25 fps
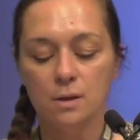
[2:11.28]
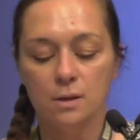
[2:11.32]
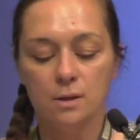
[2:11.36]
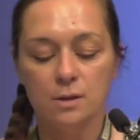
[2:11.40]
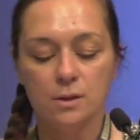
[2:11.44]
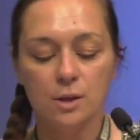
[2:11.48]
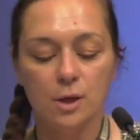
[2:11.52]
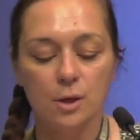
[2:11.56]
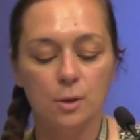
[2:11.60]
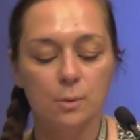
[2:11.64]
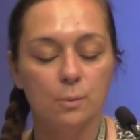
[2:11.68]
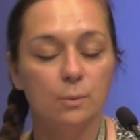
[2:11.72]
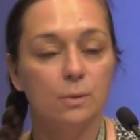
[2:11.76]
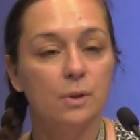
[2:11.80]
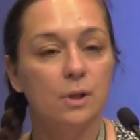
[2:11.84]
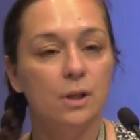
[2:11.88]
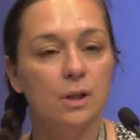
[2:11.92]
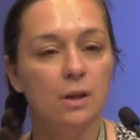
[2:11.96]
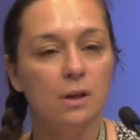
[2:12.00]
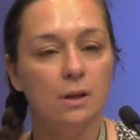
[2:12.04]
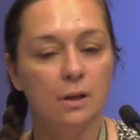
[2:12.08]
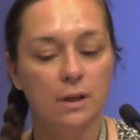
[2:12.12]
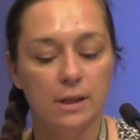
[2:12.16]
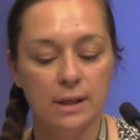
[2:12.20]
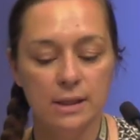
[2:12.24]
So
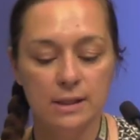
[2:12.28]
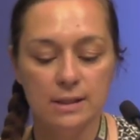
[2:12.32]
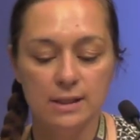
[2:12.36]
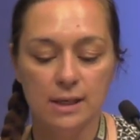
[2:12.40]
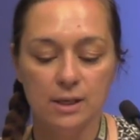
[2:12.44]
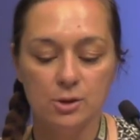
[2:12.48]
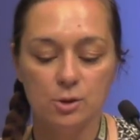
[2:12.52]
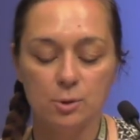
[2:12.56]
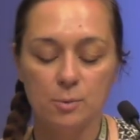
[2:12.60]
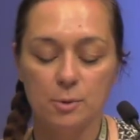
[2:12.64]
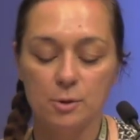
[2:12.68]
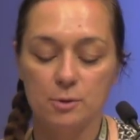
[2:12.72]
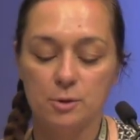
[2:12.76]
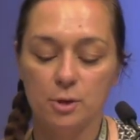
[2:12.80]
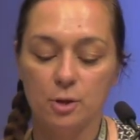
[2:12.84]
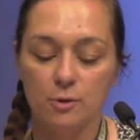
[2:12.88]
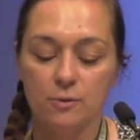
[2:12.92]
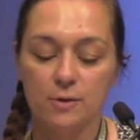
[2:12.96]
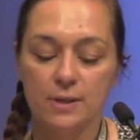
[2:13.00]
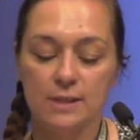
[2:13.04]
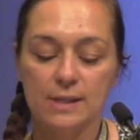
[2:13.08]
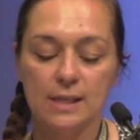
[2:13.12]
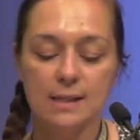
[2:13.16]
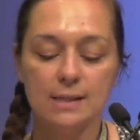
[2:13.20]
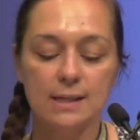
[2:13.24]
the Intellectual Property
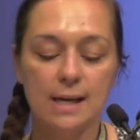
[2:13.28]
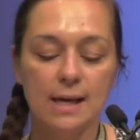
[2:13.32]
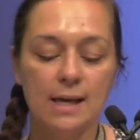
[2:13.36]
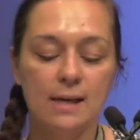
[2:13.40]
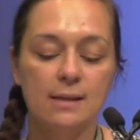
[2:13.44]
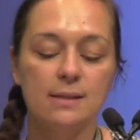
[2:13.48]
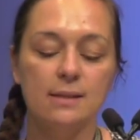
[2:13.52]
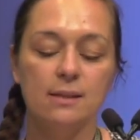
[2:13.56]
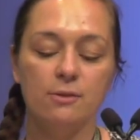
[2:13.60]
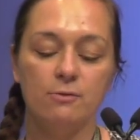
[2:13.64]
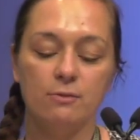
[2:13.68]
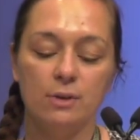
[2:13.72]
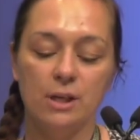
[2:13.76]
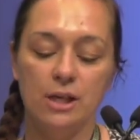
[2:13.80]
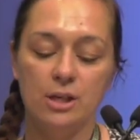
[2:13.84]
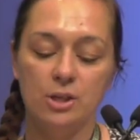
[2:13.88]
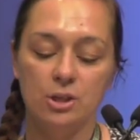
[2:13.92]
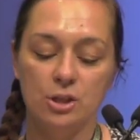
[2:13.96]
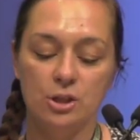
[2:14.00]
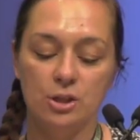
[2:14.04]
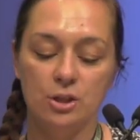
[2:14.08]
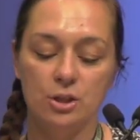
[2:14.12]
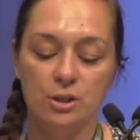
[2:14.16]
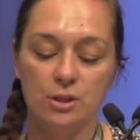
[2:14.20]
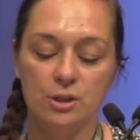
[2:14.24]
Office has excellent
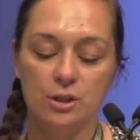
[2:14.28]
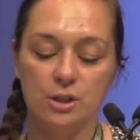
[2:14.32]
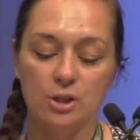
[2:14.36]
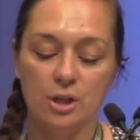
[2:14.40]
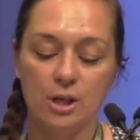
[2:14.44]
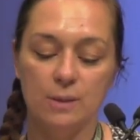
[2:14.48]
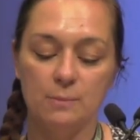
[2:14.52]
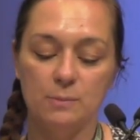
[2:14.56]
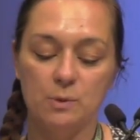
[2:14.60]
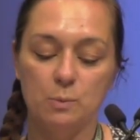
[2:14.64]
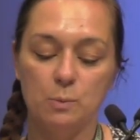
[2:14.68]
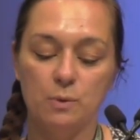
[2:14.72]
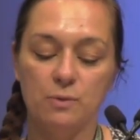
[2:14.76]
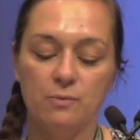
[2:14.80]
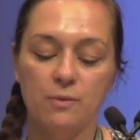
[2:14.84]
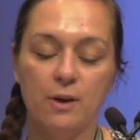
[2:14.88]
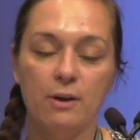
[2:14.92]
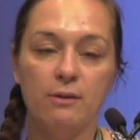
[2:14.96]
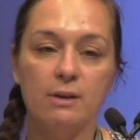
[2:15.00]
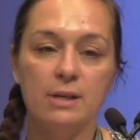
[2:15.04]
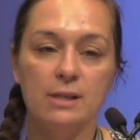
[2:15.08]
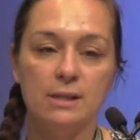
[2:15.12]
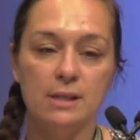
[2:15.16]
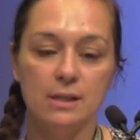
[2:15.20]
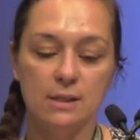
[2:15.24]
relationships with
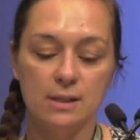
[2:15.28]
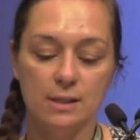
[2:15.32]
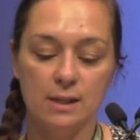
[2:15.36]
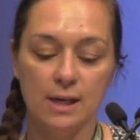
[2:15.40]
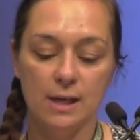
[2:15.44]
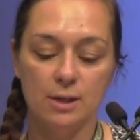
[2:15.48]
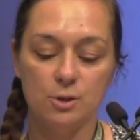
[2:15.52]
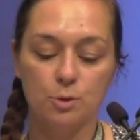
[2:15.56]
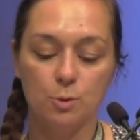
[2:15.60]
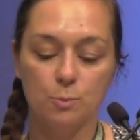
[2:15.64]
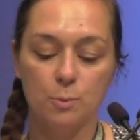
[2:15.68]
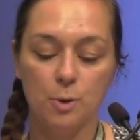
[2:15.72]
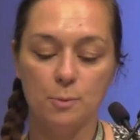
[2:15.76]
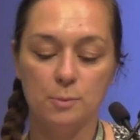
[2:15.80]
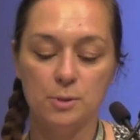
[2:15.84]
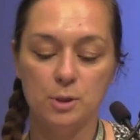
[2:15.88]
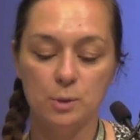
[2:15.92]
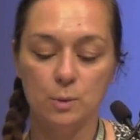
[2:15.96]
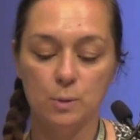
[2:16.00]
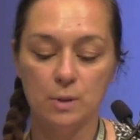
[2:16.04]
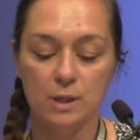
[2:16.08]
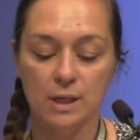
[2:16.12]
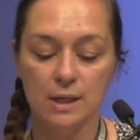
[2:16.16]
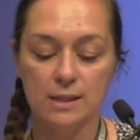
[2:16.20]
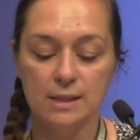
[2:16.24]
various intellectual property
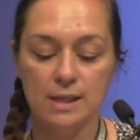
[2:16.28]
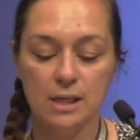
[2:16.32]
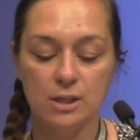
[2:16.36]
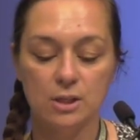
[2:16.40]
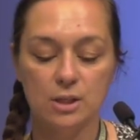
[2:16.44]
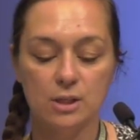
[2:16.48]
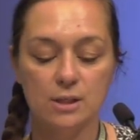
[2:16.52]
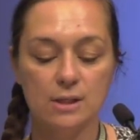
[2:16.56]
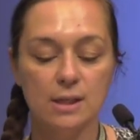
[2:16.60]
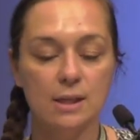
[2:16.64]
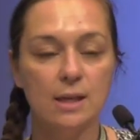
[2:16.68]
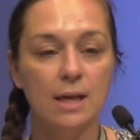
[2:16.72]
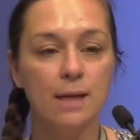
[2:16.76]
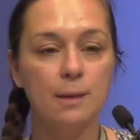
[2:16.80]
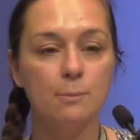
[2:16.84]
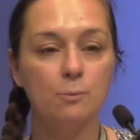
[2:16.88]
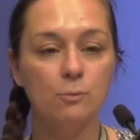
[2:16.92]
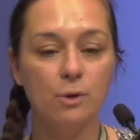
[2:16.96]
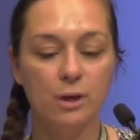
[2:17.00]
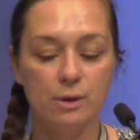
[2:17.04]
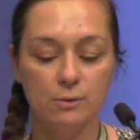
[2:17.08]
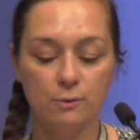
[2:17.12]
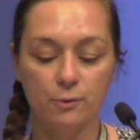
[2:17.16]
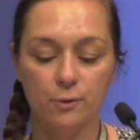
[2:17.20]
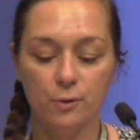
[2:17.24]
organisations, and I am
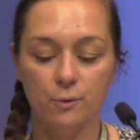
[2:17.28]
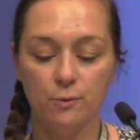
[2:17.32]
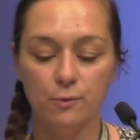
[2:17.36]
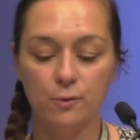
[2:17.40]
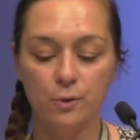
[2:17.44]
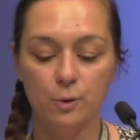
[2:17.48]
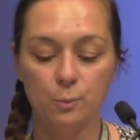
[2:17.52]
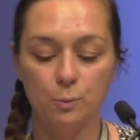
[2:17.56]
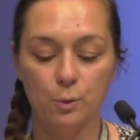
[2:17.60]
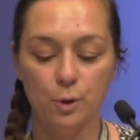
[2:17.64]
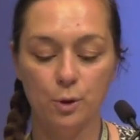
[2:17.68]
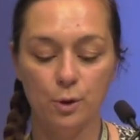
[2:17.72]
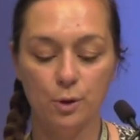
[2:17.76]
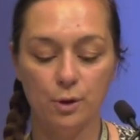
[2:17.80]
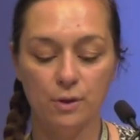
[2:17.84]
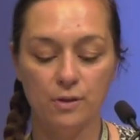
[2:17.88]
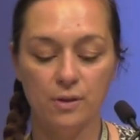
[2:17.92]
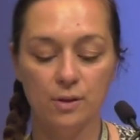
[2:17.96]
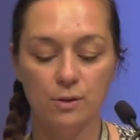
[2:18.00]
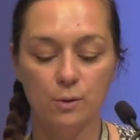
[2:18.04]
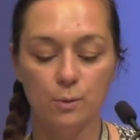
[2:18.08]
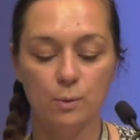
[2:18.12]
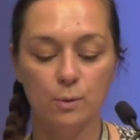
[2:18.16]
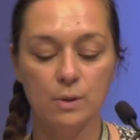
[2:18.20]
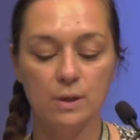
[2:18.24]
grateful for the work
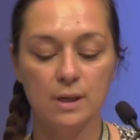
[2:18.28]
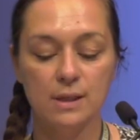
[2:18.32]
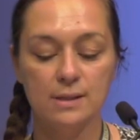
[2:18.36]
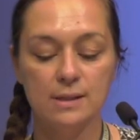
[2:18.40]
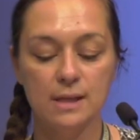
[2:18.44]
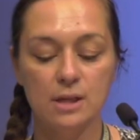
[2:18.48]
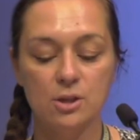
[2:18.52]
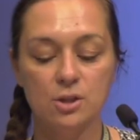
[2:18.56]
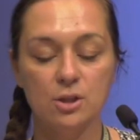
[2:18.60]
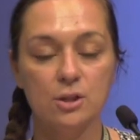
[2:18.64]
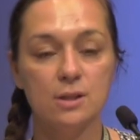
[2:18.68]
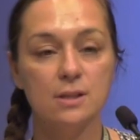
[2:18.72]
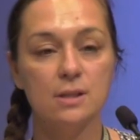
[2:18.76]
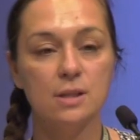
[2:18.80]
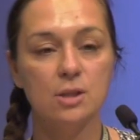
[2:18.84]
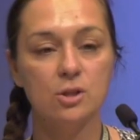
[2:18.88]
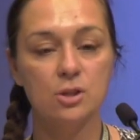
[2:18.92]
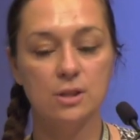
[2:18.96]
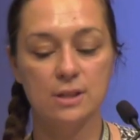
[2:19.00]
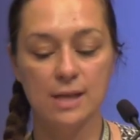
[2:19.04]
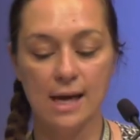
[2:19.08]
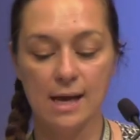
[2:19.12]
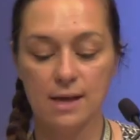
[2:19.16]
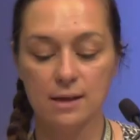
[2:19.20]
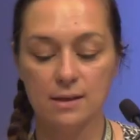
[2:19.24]
that organisations such
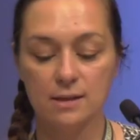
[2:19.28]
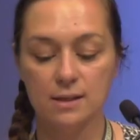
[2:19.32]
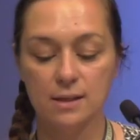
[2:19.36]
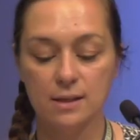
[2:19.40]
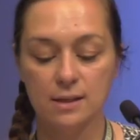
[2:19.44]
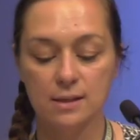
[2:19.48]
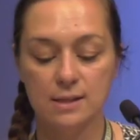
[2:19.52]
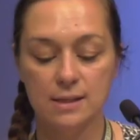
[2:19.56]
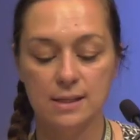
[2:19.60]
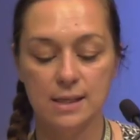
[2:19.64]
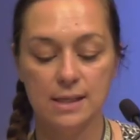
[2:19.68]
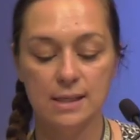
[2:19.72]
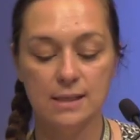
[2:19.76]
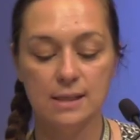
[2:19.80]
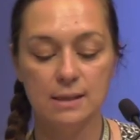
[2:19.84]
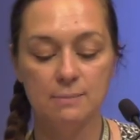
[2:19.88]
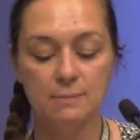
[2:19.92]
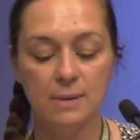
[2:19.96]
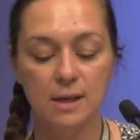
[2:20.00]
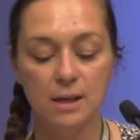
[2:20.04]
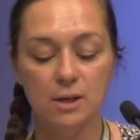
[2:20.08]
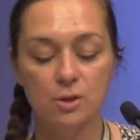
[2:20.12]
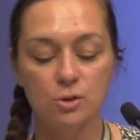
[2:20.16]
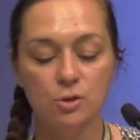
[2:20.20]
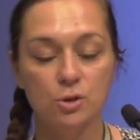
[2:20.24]
as ACTA did in
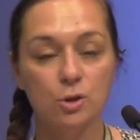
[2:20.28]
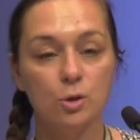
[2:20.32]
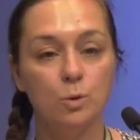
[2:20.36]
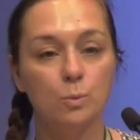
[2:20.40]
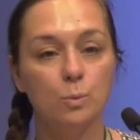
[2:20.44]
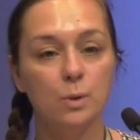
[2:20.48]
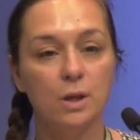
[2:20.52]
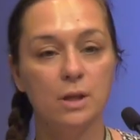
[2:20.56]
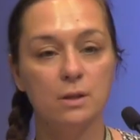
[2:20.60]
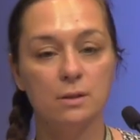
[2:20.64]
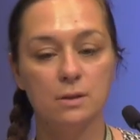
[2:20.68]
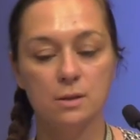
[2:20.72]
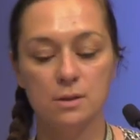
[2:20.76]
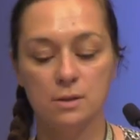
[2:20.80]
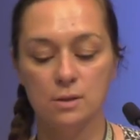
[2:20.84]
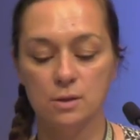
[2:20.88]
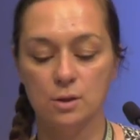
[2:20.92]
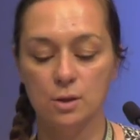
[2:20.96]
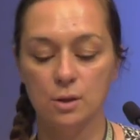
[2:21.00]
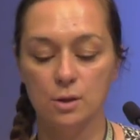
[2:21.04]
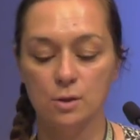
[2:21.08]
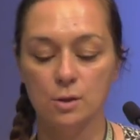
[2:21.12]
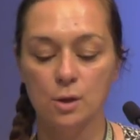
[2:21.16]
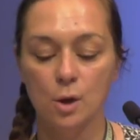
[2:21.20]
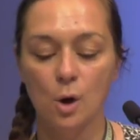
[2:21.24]
making sure we
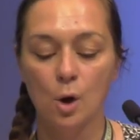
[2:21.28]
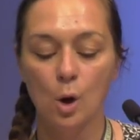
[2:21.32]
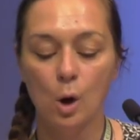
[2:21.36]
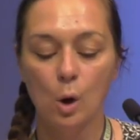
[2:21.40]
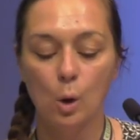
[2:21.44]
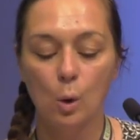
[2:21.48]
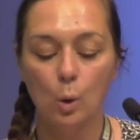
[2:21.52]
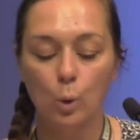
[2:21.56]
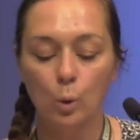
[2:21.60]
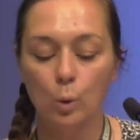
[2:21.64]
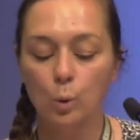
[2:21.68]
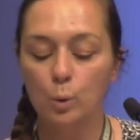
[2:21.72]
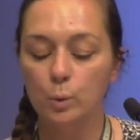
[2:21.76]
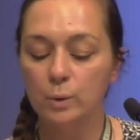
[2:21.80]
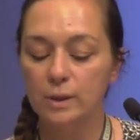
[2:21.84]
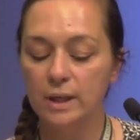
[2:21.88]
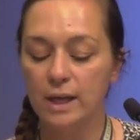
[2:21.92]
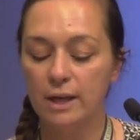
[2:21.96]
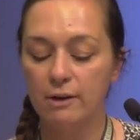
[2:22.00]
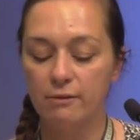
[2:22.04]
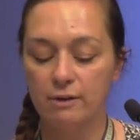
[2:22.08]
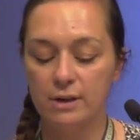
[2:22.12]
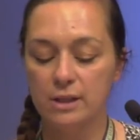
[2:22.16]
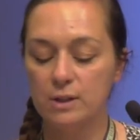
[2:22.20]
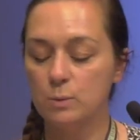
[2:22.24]
understood all the
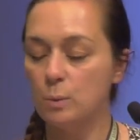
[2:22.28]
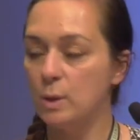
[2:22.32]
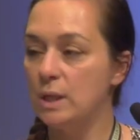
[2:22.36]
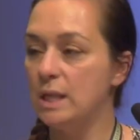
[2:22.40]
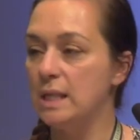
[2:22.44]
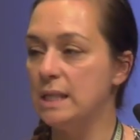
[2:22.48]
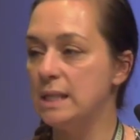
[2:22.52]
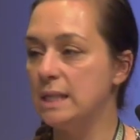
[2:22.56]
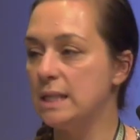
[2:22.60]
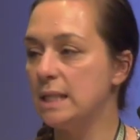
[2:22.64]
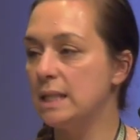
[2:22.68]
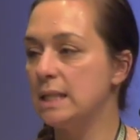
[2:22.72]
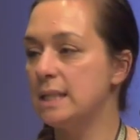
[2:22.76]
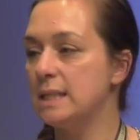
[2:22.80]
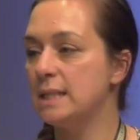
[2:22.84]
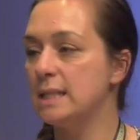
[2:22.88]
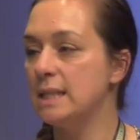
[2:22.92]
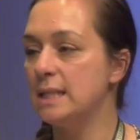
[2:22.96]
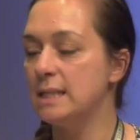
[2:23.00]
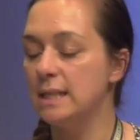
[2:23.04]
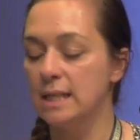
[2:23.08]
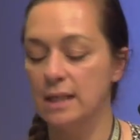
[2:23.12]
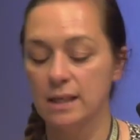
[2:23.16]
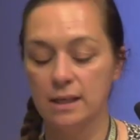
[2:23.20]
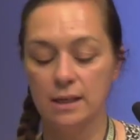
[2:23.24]
areas we needed to
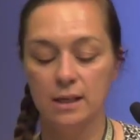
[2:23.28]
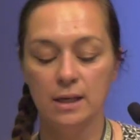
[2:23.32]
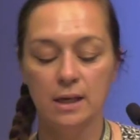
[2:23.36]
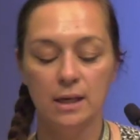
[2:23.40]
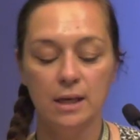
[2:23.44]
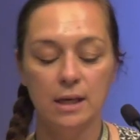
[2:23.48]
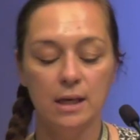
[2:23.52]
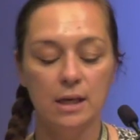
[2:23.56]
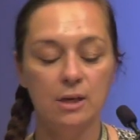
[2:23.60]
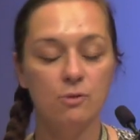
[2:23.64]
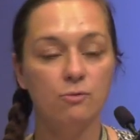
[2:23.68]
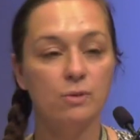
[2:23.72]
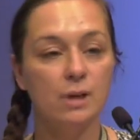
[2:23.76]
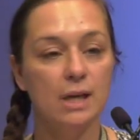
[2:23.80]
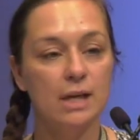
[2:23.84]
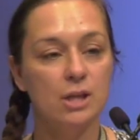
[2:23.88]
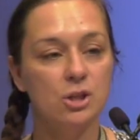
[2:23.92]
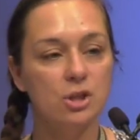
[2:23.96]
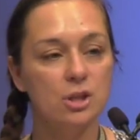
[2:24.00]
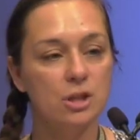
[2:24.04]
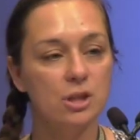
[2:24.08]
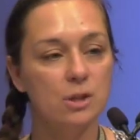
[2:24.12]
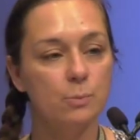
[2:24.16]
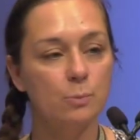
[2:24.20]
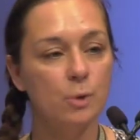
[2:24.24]
consider in
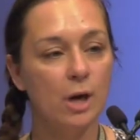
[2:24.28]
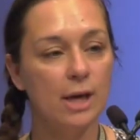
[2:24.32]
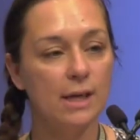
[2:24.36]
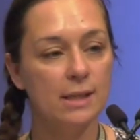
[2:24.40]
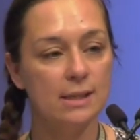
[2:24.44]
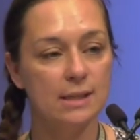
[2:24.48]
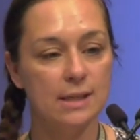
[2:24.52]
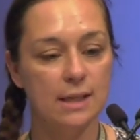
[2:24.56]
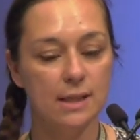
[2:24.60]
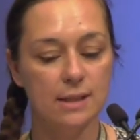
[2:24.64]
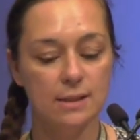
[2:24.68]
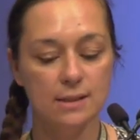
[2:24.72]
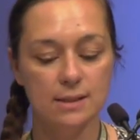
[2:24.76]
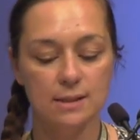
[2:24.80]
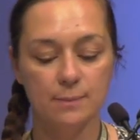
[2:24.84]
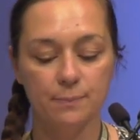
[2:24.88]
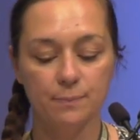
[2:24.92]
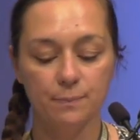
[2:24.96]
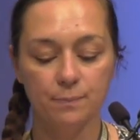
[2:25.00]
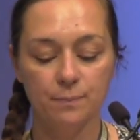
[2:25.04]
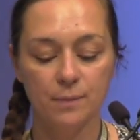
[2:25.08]
relation to Brexit.